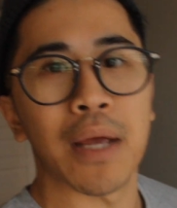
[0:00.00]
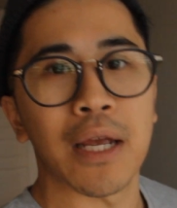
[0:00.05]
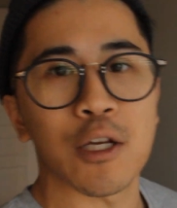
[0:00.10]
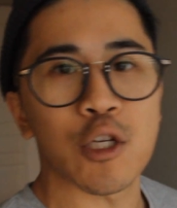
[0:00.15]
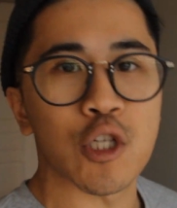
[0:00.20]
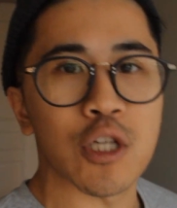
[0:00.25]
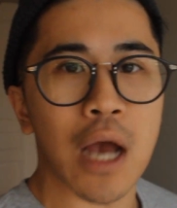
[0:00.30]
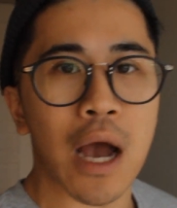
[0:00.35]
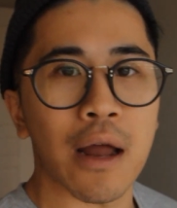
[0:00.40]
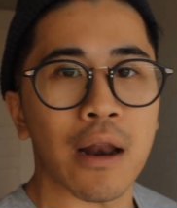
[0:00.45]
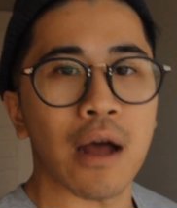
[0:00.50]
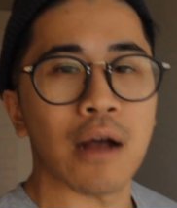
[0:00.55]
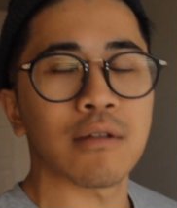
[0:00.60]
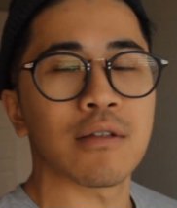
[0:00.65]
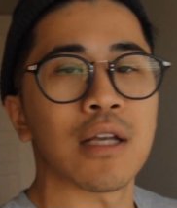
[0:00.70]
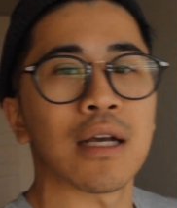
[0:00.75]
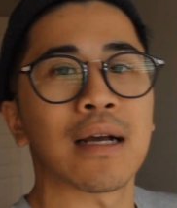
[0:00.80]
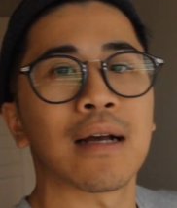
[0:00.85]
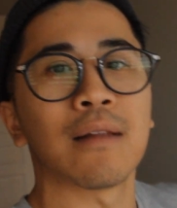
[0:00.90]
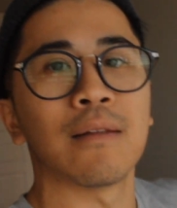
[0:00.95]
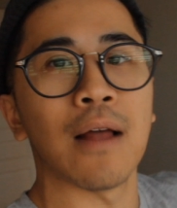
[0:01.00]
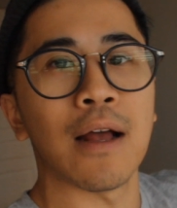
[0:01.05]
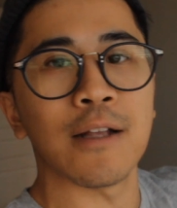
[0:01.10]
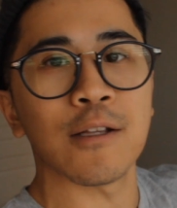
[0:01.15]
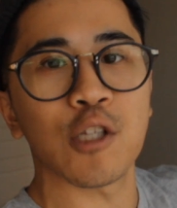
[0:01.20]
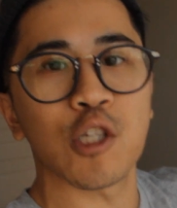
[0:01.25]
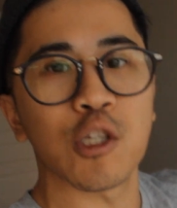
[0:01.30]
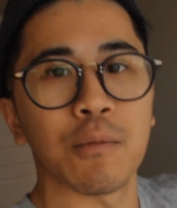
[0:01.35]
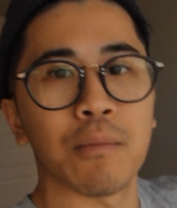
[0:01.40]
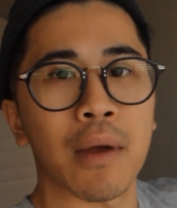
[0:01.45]
Big shout out to
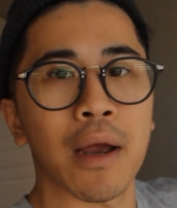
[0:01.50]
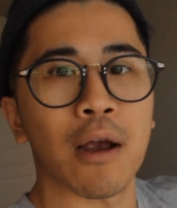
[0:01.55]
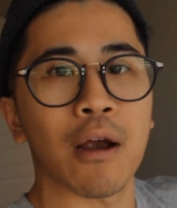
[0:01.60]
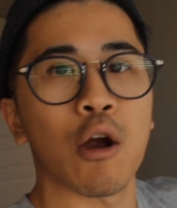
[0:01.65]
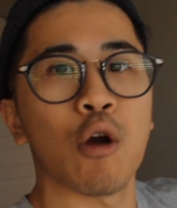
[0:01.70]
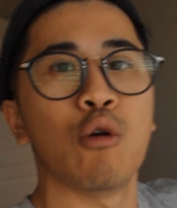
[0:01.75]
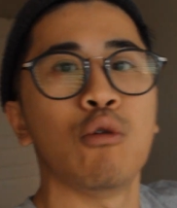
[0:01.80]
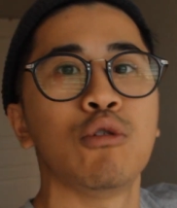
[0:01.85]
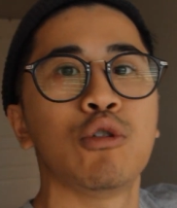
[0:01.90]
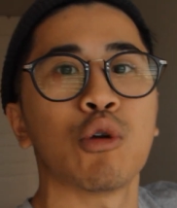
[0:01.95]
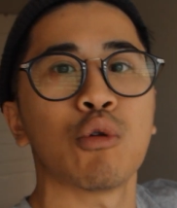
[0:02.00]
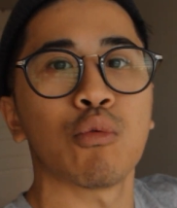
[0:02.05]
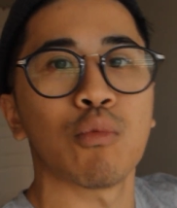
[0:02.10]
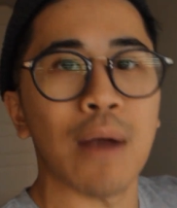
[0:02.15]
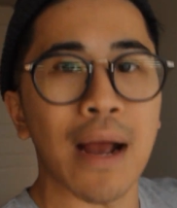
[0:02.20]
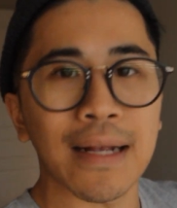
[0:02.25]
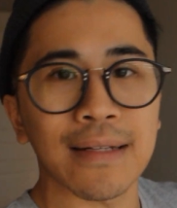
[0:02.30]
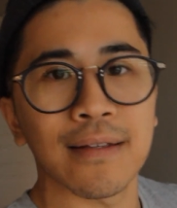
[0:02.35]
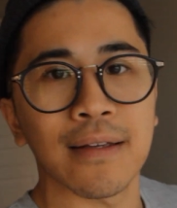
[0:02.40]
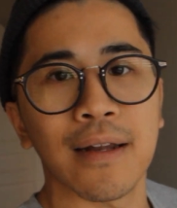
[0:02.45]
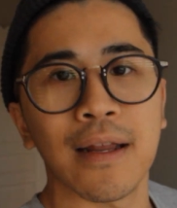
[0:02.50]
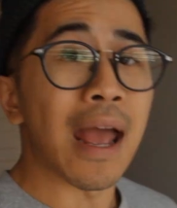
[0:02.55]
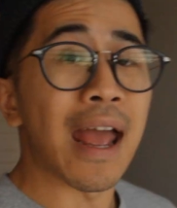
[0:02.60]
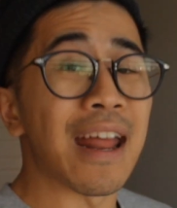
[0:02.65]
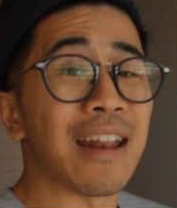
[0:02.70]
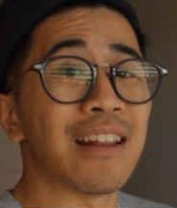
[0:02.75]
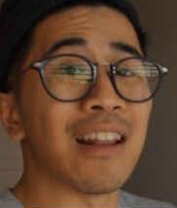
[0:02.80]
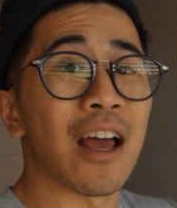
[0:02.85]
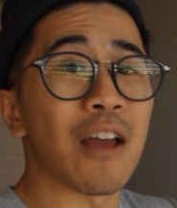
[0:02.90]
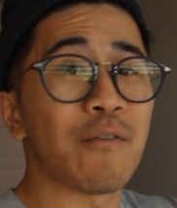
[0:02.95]
Glenn Samara, who directed it,
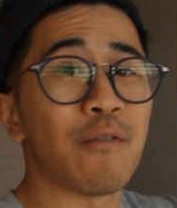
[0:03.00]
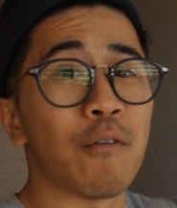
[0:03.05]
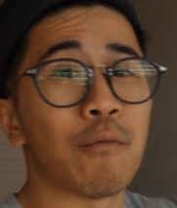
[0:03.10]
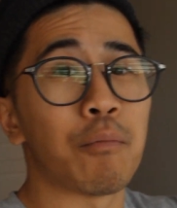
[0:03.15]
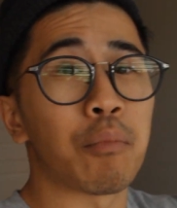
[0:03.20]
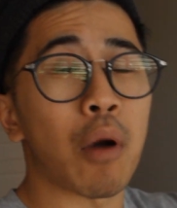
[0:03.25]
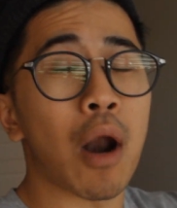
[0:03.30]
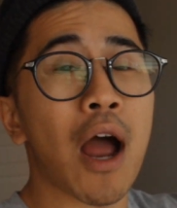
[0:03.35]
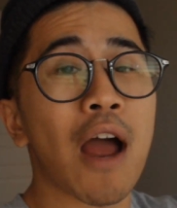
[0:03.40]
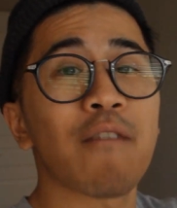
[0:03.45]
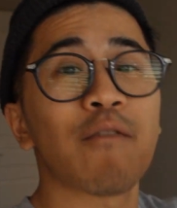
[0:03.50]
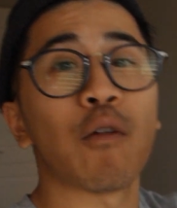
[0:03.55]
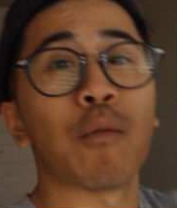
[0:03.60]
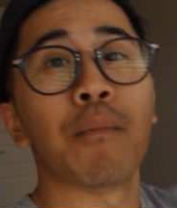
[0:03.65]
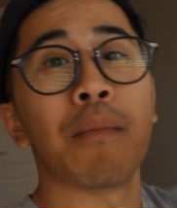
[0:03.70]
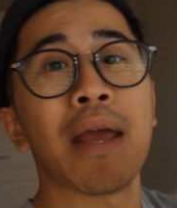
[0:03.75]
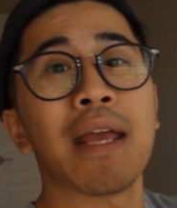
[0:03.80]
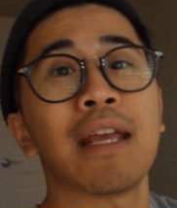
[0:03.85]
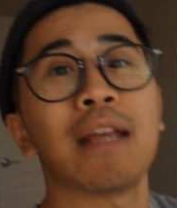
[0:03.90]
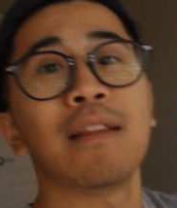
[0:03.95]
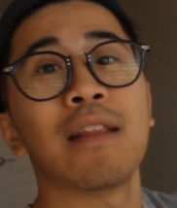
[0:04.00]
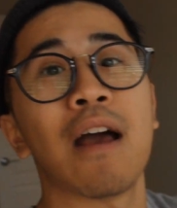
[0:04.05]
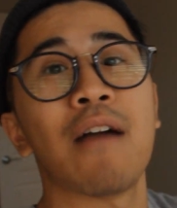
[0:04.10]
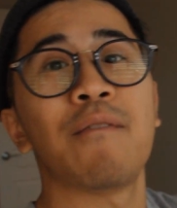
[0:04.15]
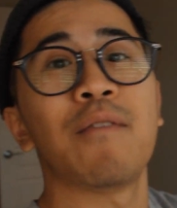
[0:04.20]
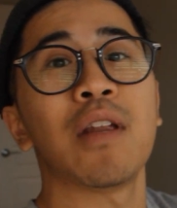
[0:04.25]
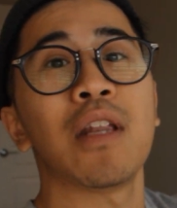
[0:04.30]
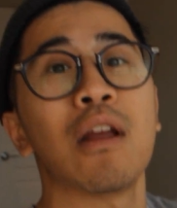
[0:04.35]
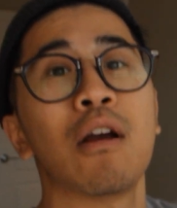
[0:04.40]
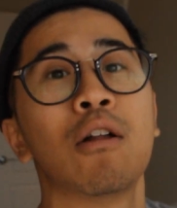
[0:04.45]
and Life of Bri for making
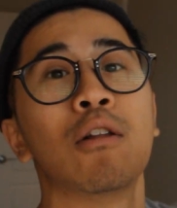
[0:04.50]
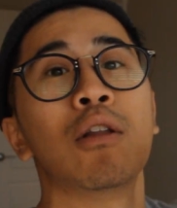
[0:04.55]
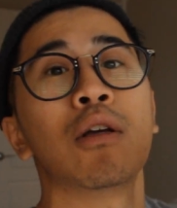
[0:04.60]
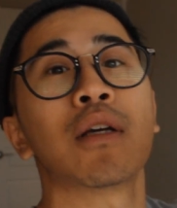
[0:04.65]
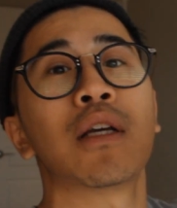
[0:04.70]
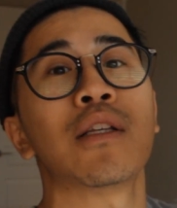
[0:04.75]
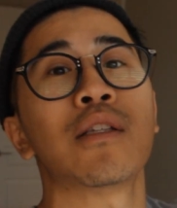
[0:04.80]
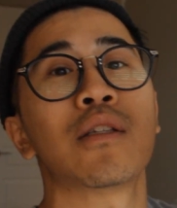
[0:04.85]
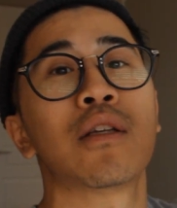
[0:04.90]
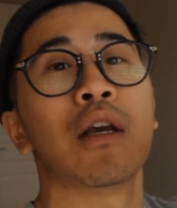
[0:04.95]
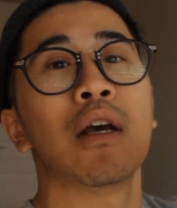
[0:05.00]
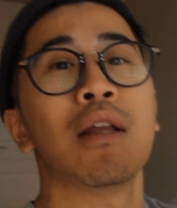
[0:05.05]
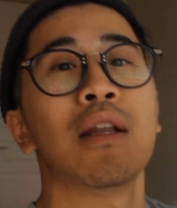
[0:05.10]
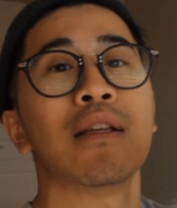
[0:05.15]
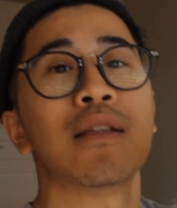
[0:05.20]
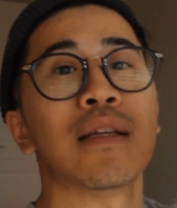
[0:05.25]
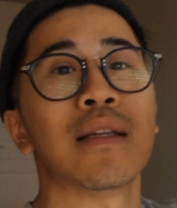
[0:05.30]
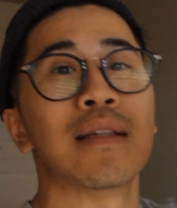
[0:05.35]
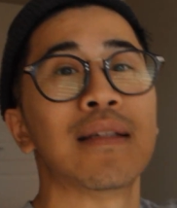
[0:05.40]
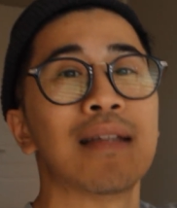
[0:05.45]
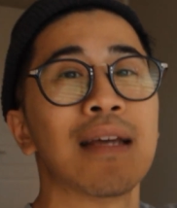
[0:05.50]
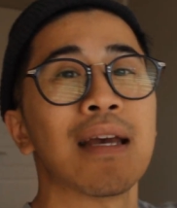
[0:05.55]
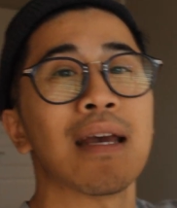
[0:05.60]
that video look as good as it